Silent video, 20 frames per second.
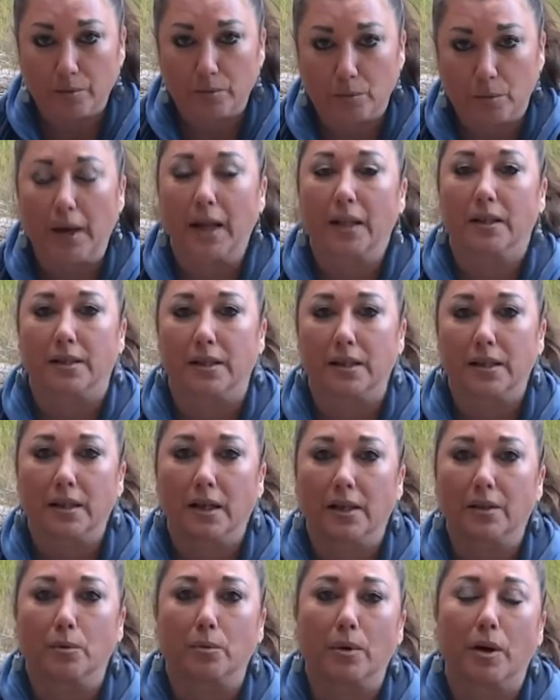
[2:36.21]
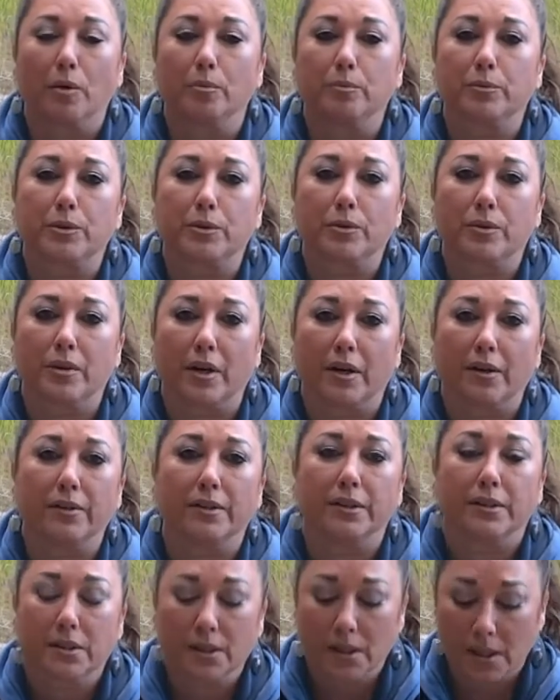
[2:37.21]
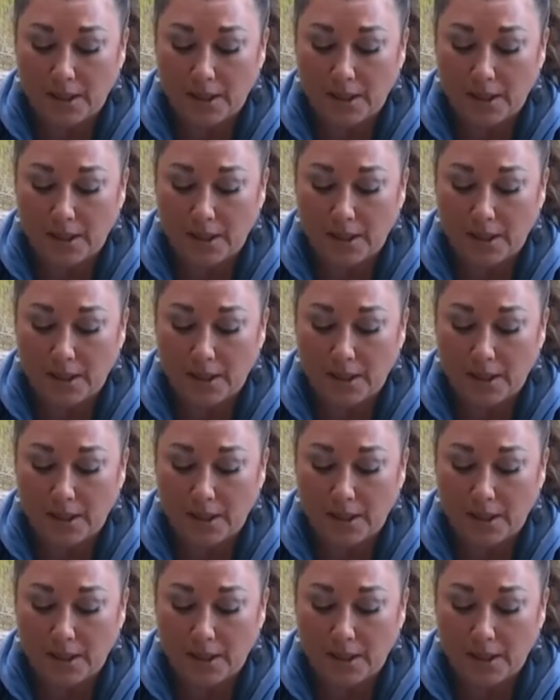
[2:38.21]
reality and the realms therein.